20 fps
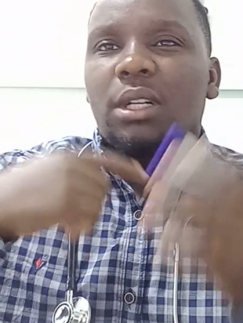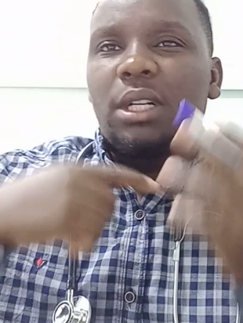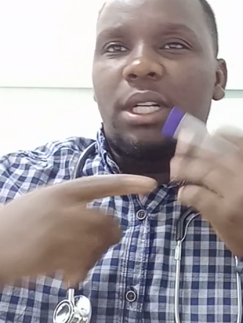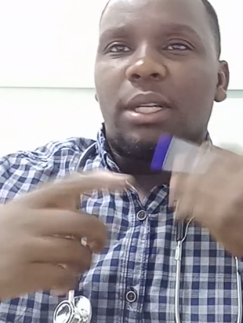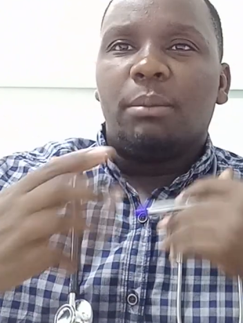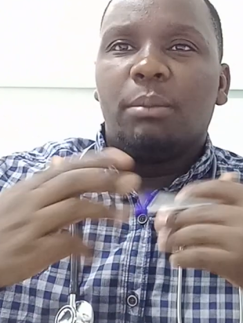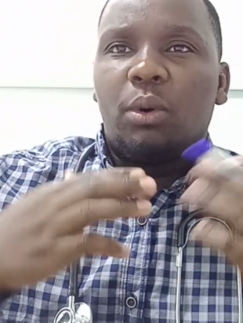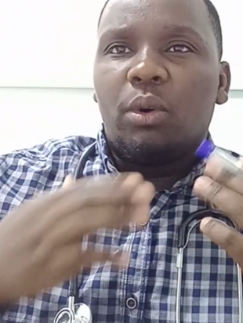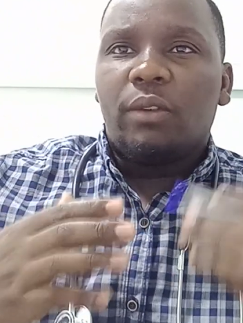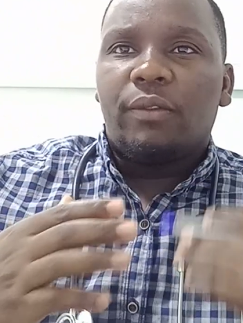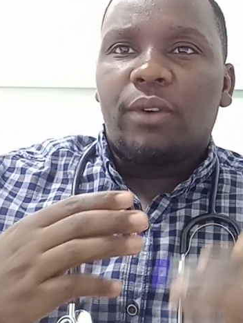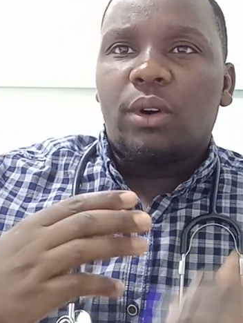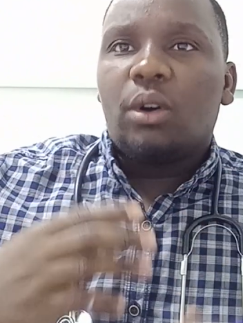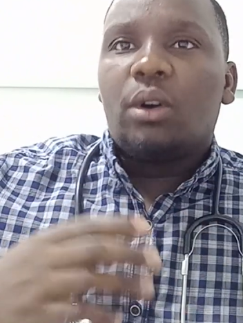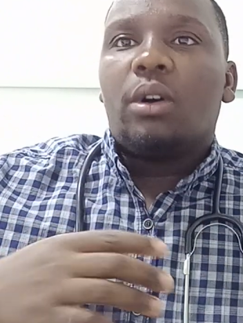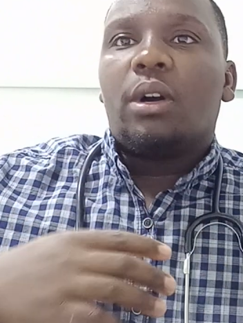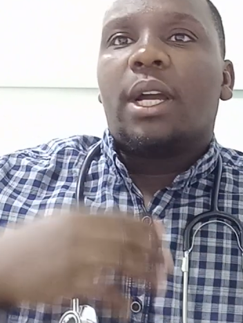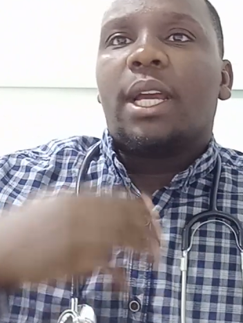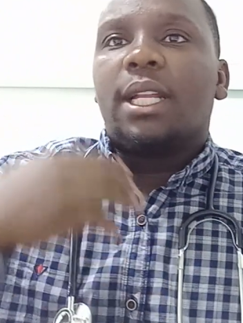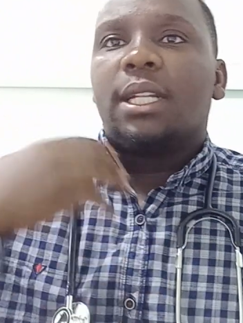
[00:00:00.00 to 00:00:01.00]
remove
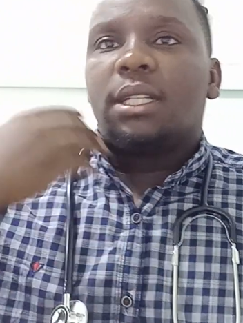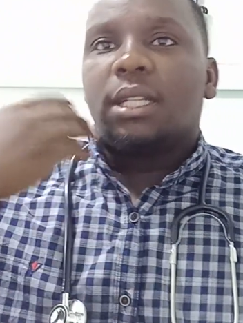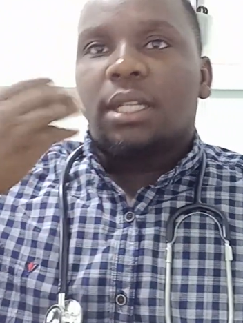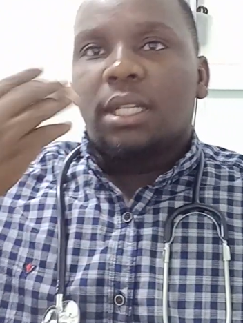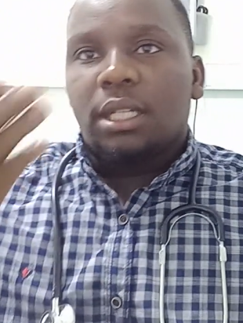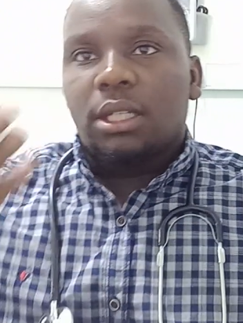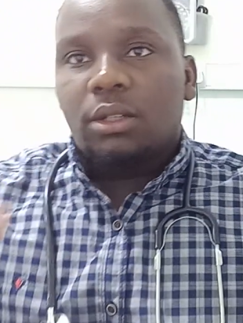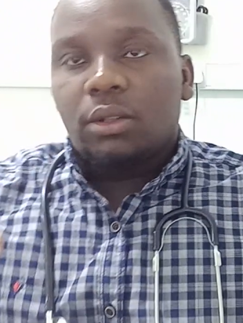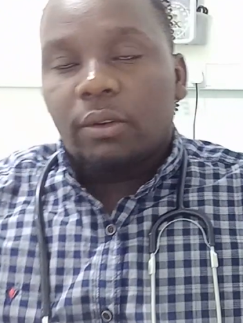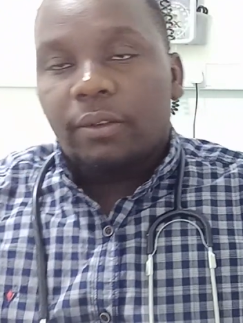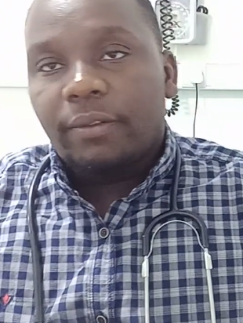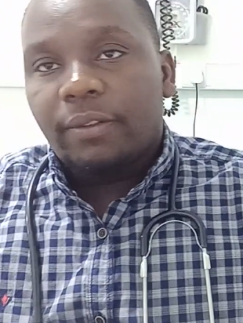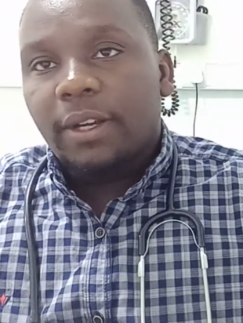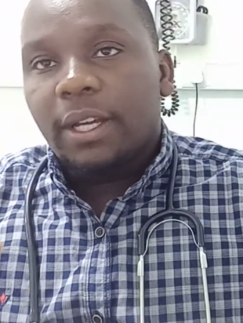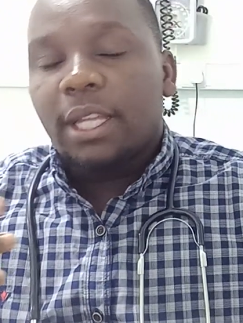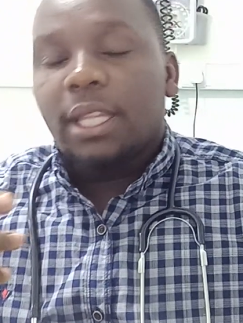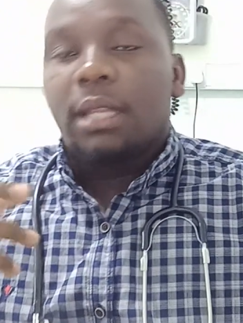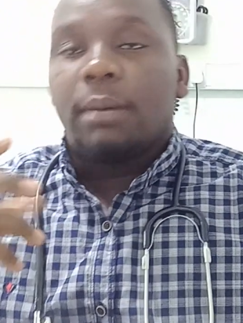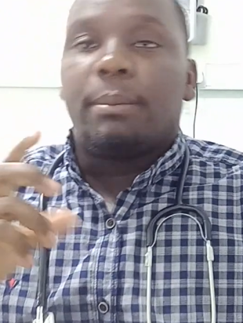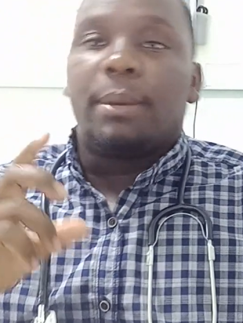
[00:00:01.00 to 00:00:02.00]
or get rid of
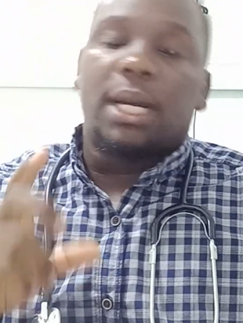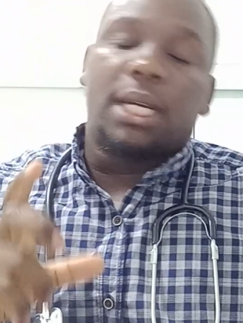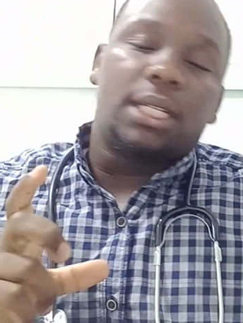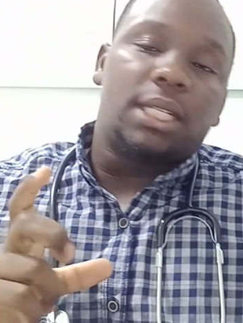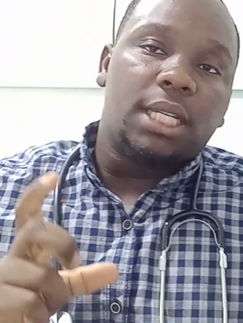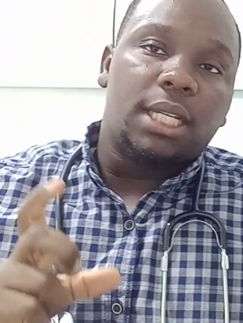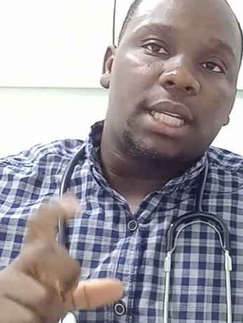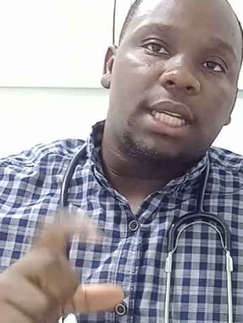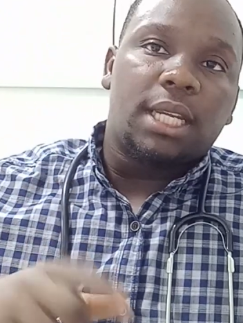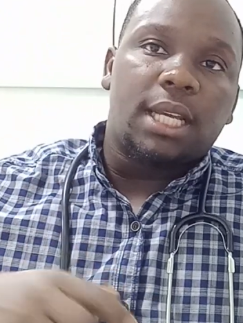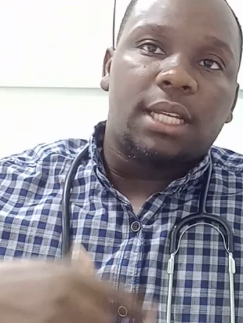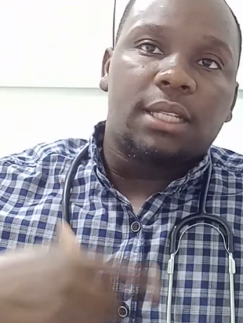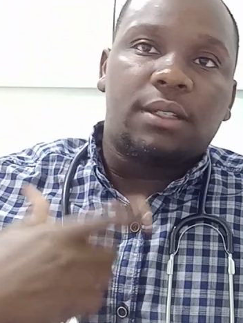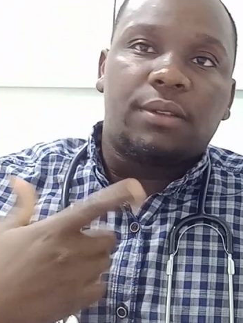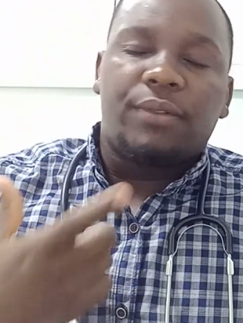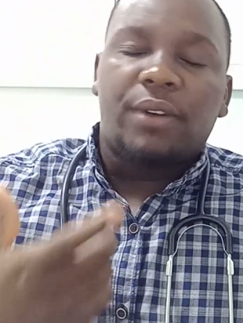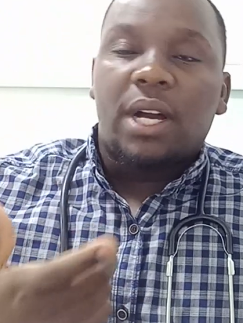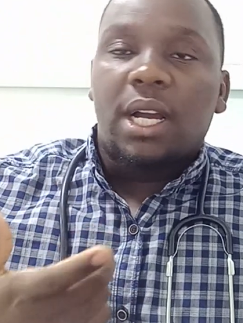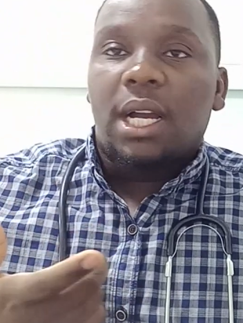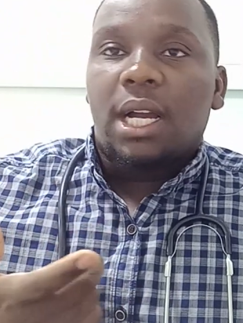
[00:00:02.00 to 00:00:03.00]
the bacteria,
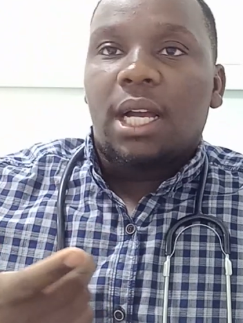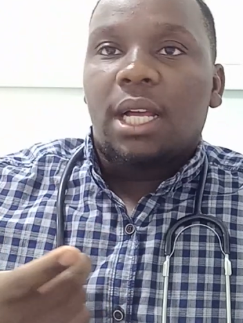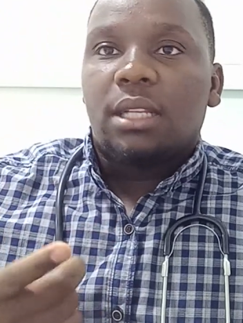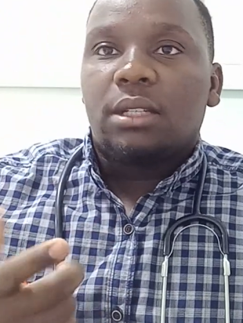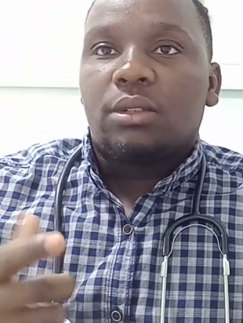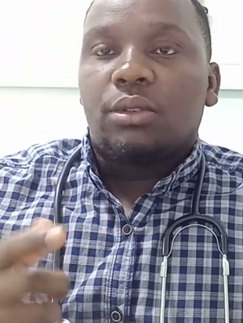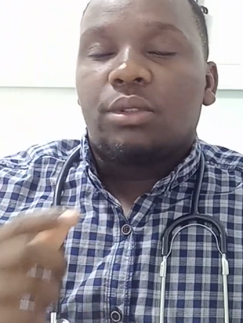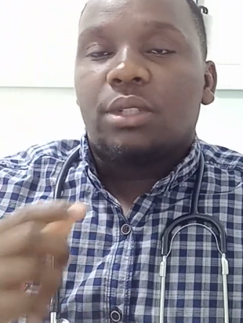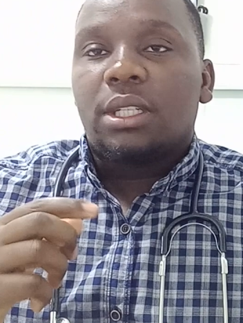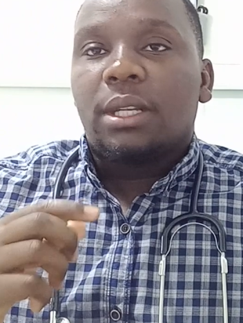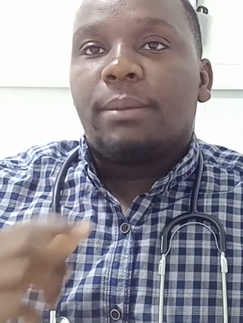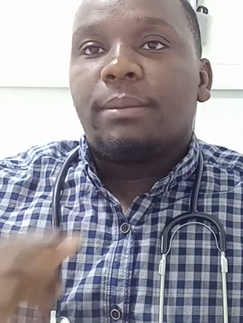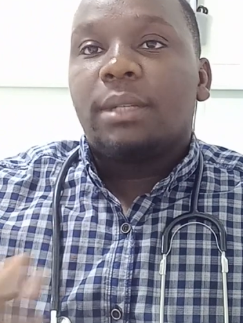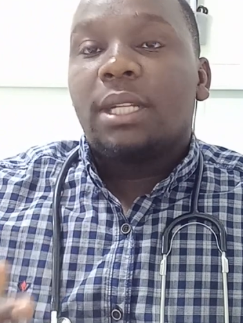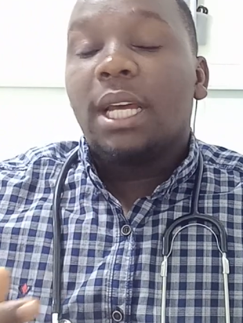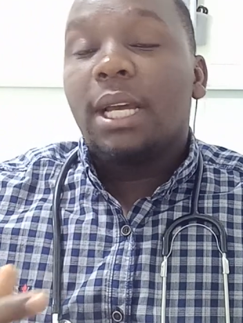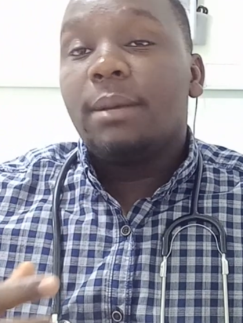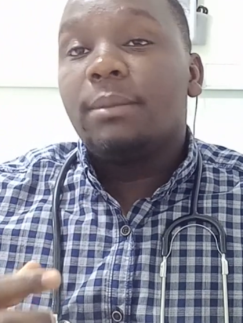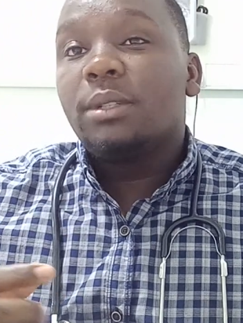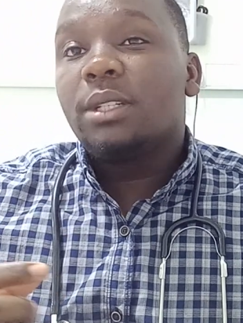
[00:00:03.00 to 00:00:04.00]
fungus, or
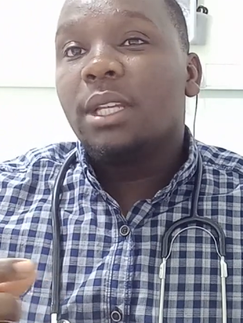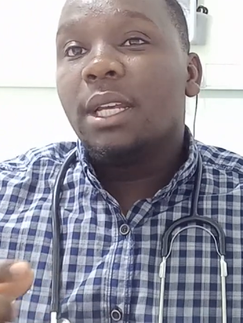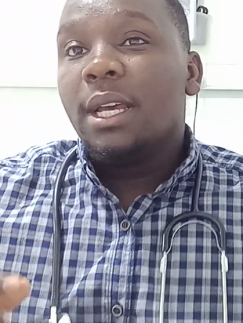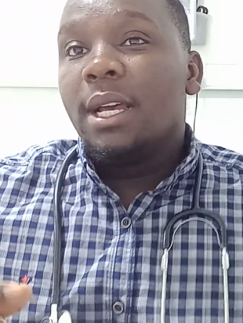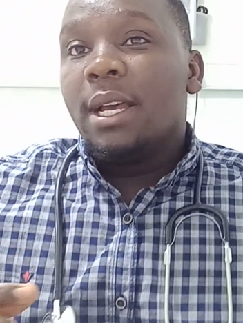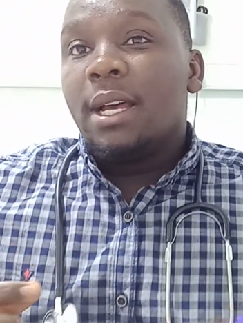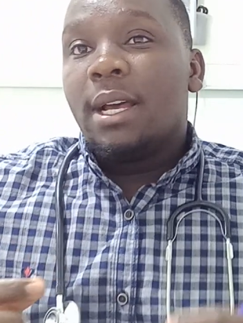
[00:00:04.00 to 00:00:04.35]
sometimes